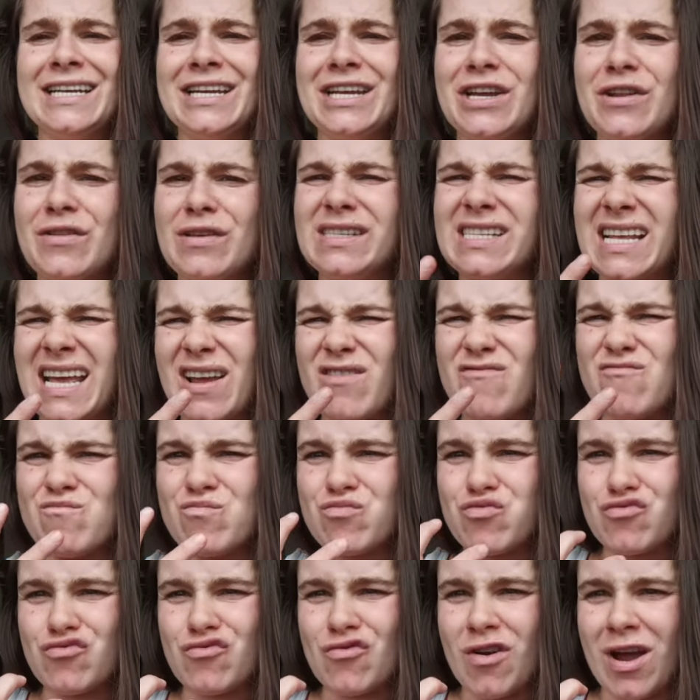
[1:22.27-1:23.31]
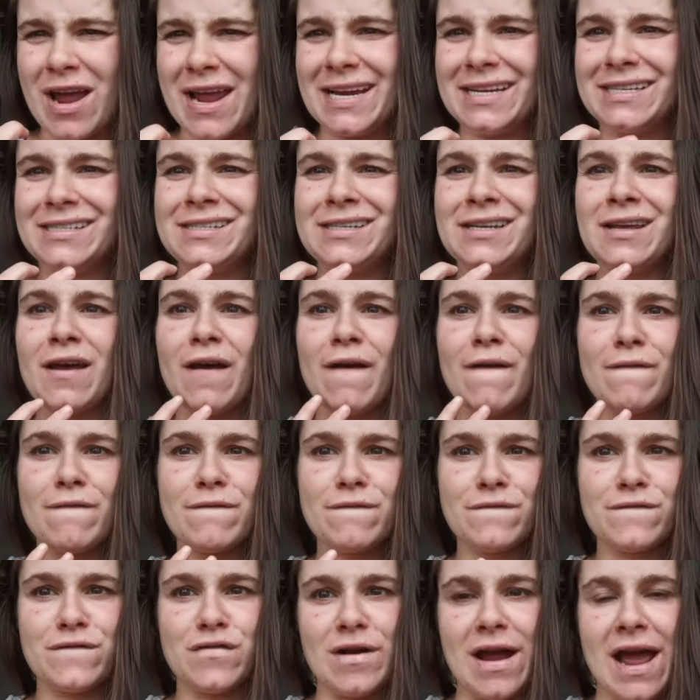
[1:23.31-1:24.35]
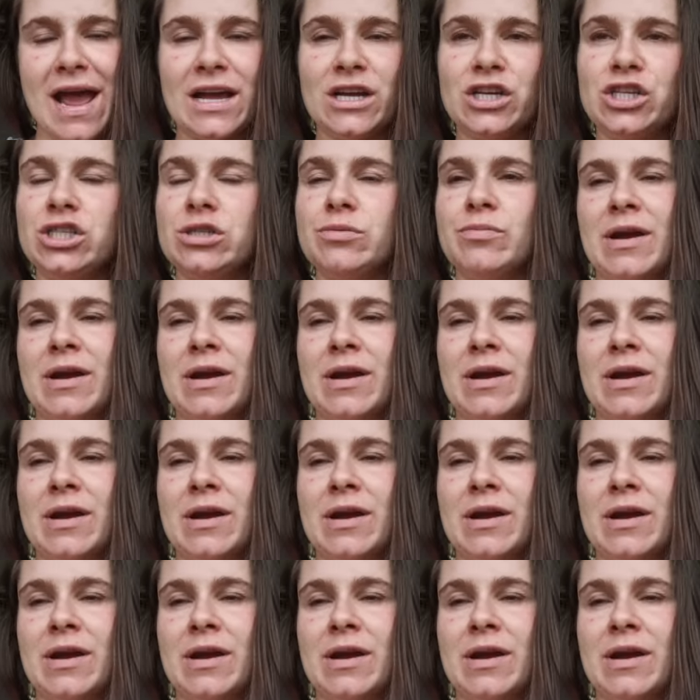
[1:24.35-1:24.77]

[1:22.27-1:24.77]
you know, those like bright, fresh